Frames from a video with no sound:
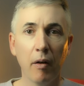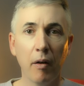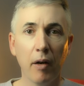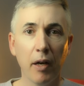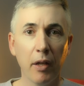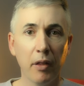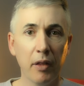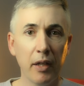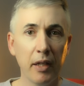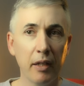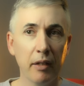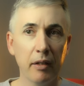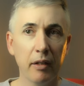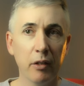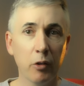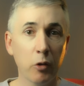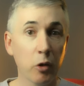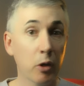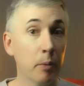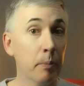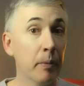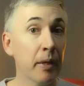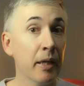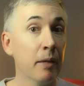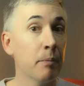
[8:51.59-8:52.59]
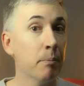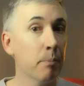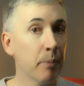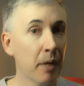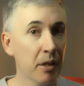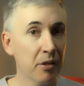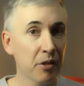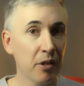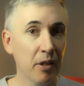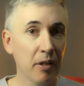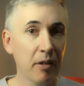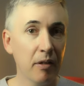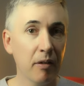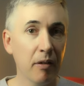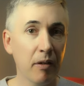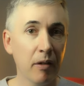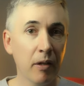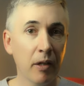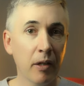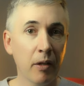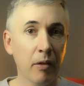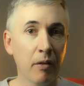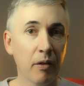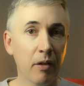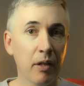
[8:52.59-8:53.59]
I think it could have been better.
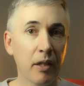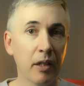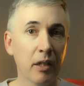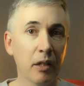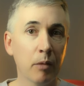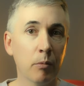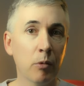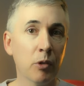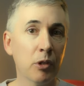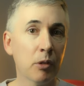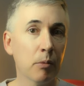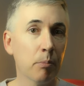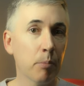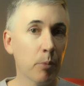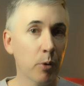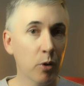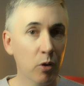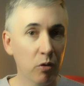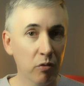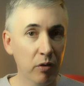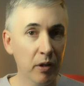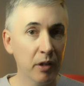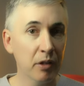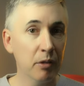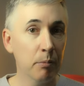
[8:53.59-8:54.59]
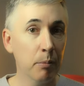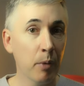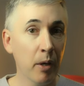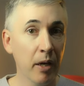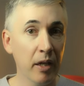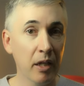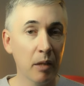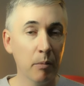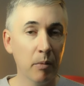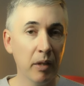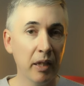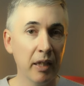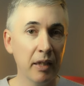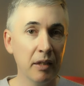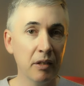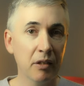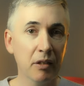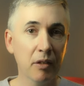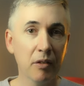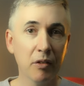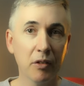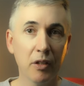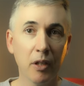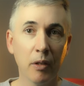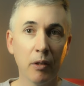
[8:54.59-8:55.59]
I don't think it was perfect by any
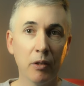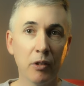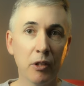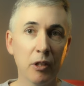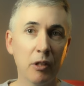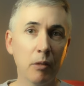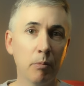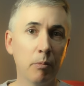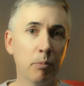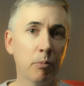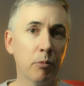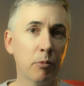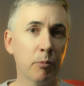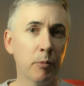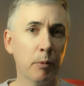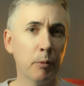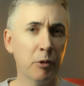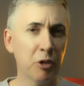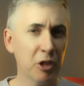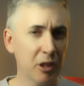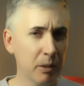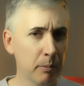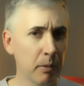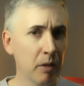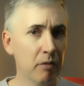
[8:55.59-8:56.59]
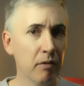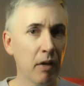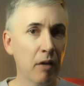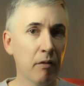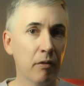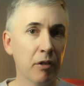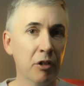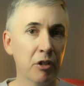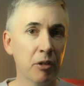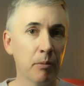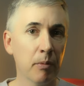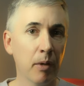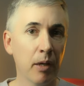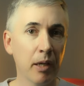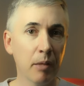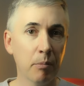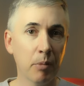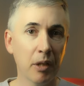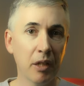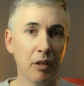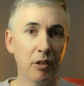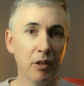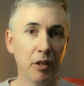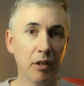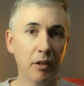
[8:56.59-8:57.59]
means. So just above average, in my
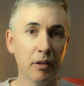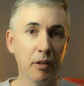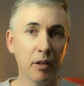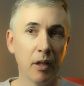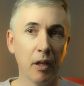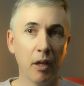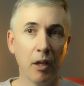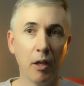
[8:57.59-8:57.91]
opinion.